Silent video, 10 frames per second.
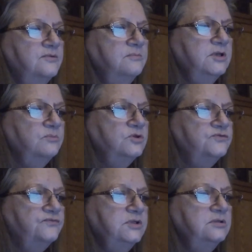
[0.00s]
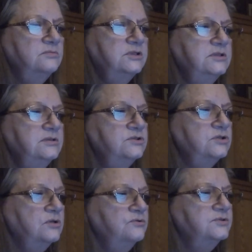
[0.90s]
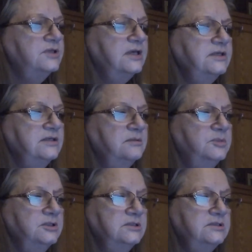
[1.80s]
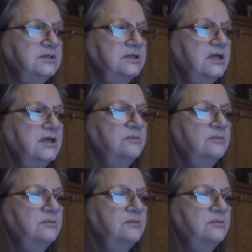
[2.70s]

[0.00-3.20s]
of the members frequently showed psychic ability,